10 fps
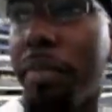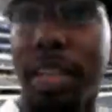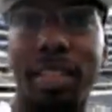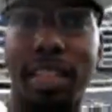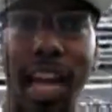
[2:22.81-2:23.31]
having
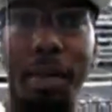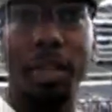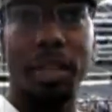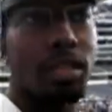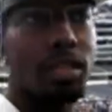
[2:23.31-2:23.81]
a good time
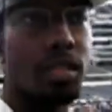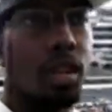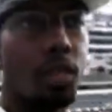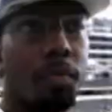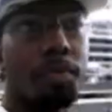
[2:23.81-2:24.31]
here.
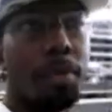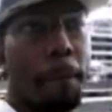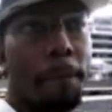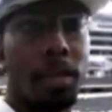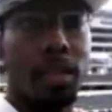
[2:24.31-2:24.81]
So
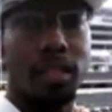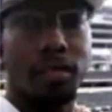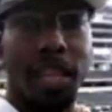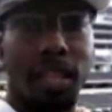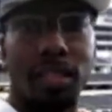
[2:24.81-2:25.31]

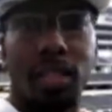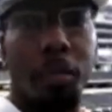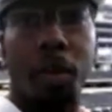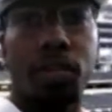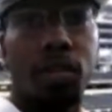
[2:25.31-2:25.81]
it's making, you know, I'm on